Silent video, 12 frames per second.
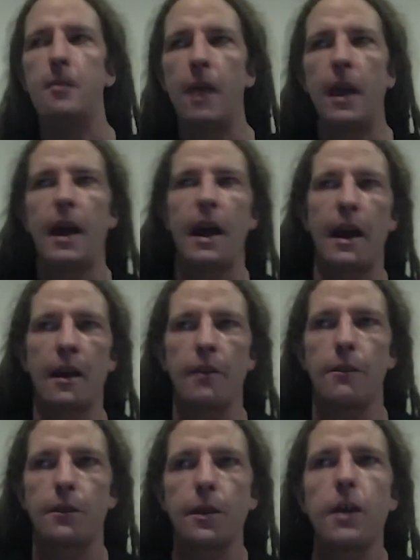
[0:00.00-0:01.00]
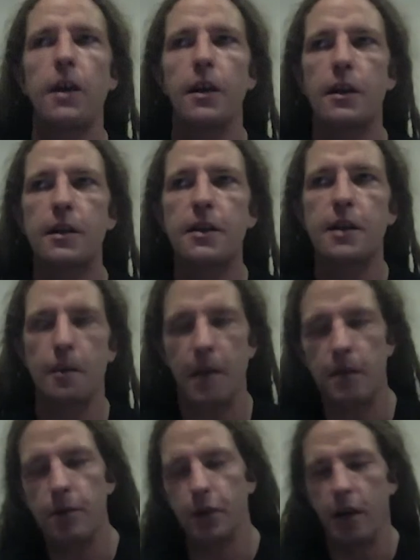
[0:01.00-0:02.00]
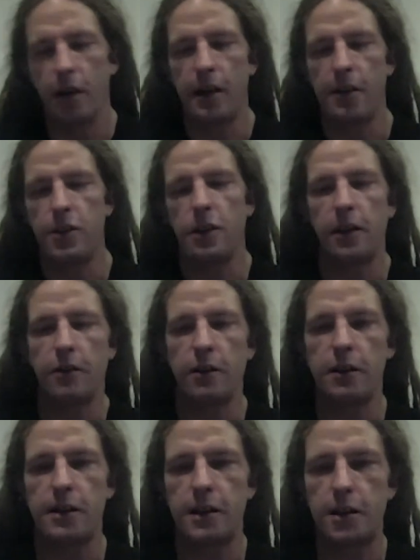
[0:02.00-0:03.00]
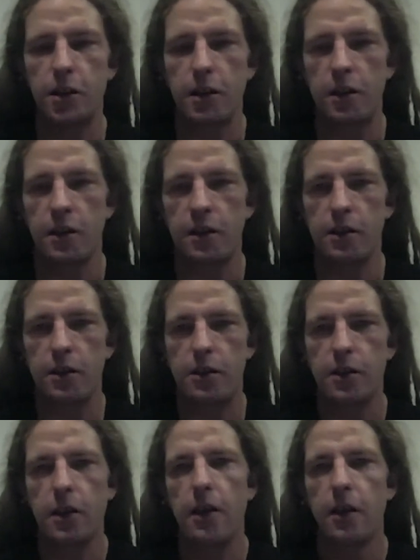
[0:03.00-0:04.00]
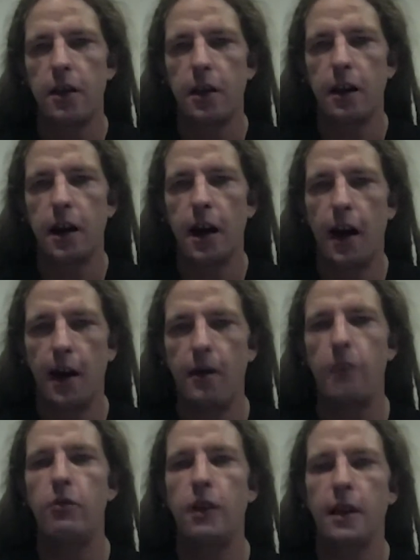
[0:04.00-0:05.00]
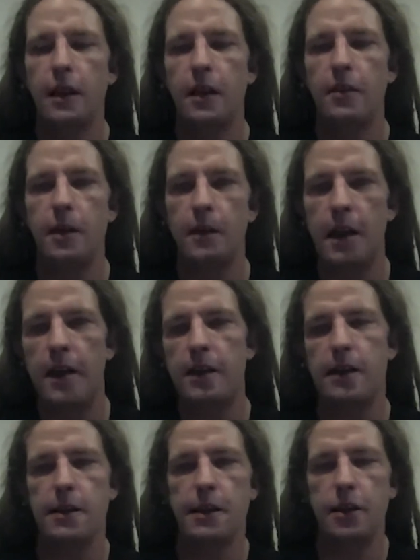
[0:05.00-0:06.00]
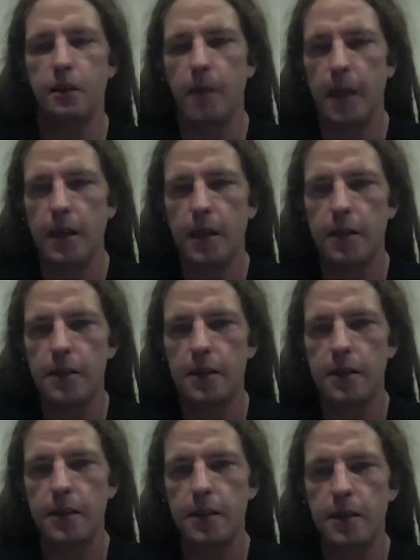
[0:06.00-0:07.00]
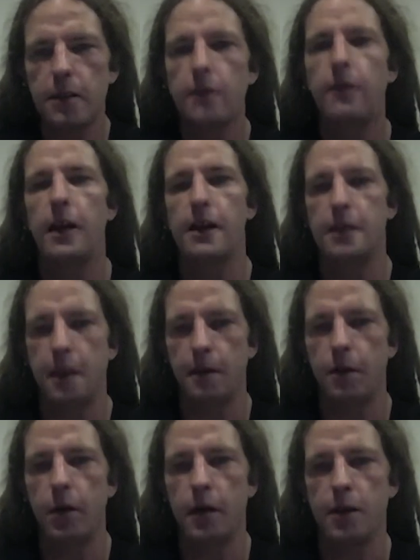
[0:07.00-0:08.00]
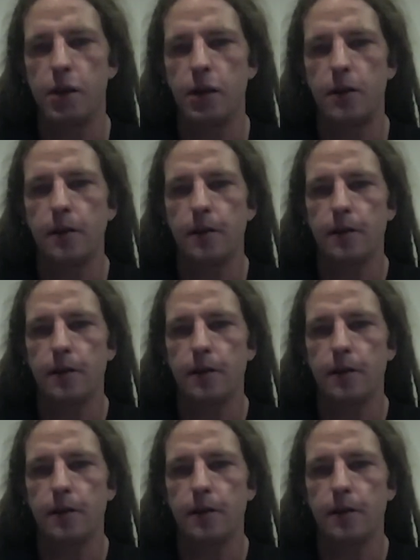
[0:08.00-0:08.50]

may have some input on engineering decisions. Are they really going to be the end decision makers? That's another question.